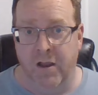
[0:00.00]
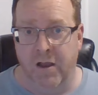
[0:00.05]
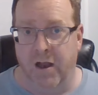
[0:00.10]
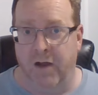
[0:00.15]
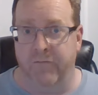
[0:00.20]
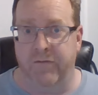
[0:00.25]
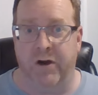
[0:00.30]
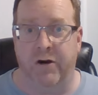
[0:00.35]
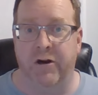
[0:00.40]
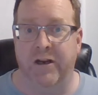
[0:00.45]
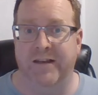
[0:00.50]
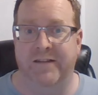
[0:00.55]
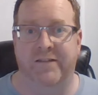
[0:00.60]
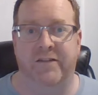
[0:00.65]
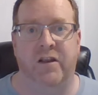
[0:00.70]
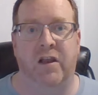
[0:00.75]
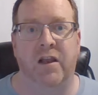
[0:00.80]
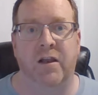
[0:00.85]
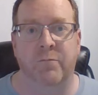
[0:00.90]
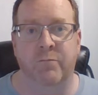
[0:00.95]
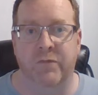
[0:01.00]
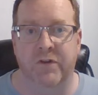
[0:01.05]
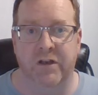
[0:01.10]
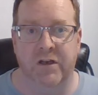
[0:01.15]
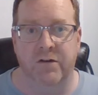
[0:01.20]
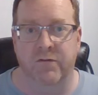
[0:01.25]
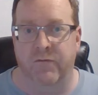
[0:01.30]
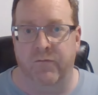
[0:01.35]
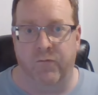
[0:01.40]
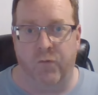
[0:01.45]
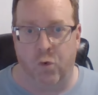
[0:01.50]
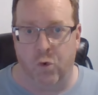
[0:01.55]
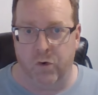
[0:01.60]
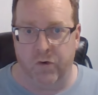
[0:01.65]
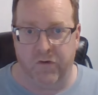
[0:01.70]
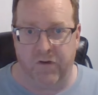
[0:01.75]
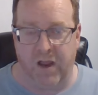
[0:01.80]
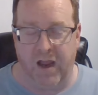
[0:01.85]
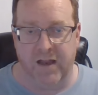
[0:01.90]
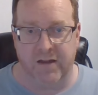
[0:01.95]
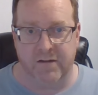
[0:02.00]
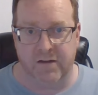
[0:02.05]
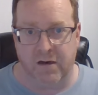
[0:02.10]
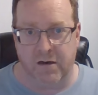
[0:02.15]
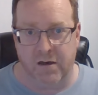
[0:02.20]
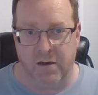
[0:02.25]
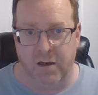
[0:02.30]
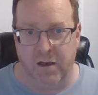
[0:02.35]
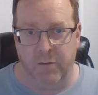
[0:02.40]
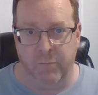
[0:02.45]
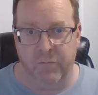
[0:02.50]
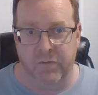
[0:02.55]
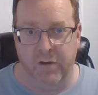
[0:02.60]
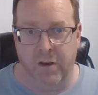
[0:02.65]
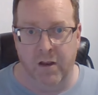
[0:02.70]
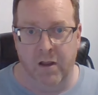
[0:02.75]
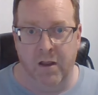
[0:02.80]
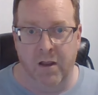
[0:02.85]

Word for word: a very tempting force at times.